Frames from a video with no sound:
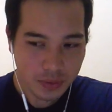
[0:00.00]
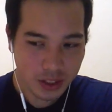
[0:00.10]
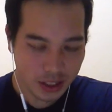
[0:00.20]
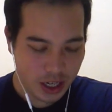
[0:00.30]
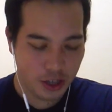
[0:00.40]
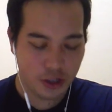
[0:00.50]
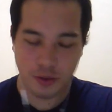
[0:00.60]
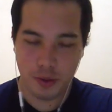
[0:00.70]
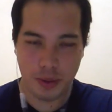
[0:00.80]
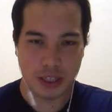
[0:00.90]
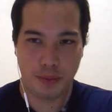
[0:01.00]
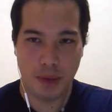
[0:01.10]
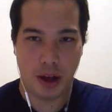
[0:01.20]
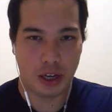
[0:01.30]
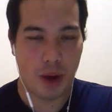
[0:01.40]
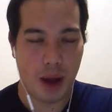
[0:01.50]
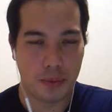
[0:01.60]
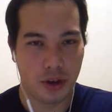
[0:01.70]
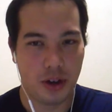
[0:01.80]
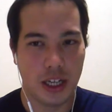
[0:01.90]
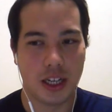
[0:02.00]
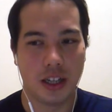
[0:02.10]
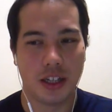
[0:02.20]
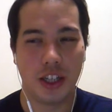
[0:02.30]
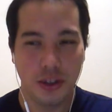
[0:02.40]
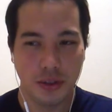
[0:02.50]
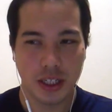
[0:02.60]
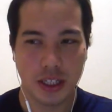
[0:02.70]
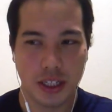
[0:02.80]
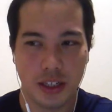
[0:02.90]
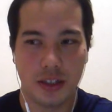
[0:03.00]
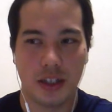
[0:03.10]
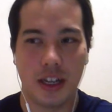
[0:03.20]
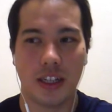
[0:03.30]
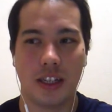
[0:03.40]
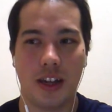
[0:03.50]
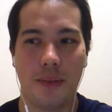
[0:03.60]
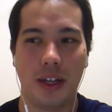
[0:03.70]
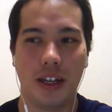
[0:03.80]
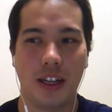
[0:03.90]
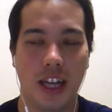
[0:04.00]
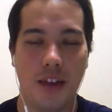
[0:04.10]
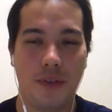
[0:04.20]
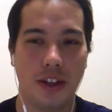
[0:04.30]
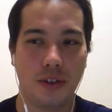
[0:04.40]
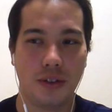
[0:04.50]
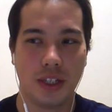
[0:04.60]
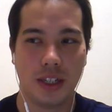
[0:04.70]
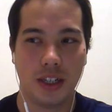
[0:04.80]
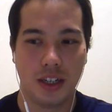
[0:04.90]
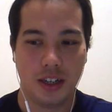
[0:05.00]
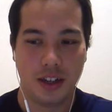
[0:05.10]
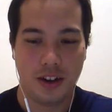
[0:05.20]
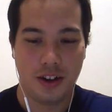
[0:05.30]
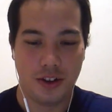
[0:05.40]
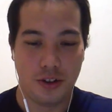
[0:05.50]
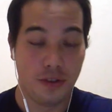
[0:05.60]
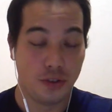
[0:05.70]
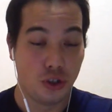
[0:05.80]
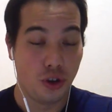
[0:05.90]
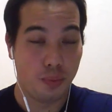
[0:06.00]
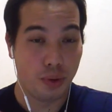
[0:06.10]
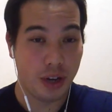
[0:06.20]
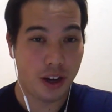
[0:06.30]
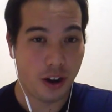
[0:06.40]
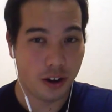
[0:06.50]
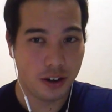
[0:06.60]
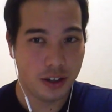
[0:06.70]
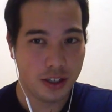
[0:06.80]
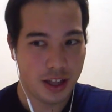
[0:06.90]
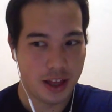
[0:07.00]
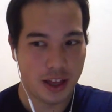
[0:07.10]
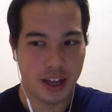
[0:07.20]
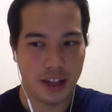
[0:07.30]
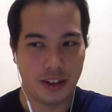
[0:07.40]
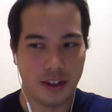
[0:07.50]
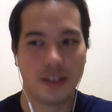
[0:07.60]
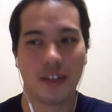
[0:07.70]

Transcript: you can replace it with Mounted Raptor. It's not the hugest deal. I mean, if they don't nerf Druid pretty hard, then they're still going to be